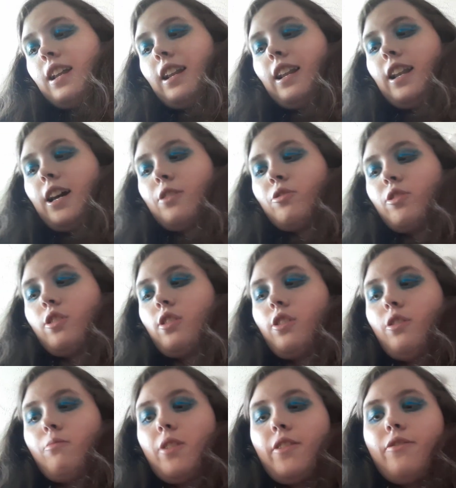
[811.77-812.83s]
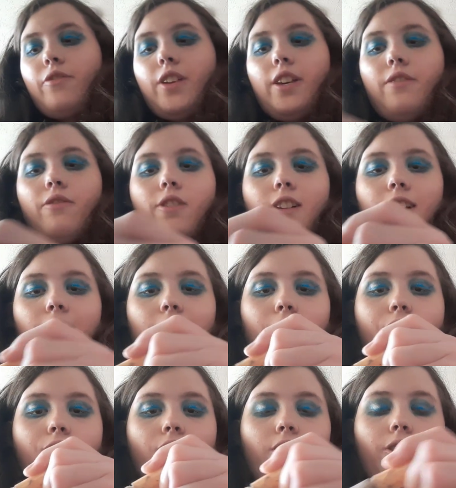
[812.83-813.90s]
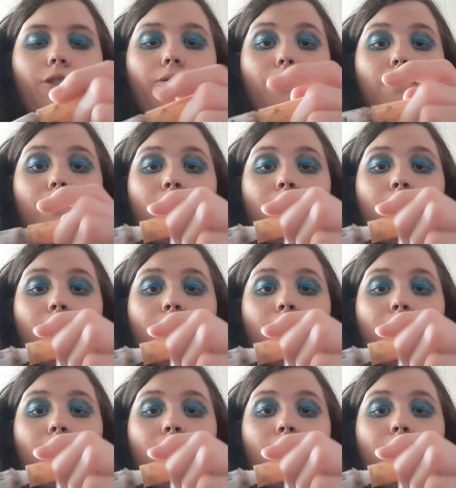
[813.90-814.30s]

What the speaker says: Lash glue, my favourite lash glue,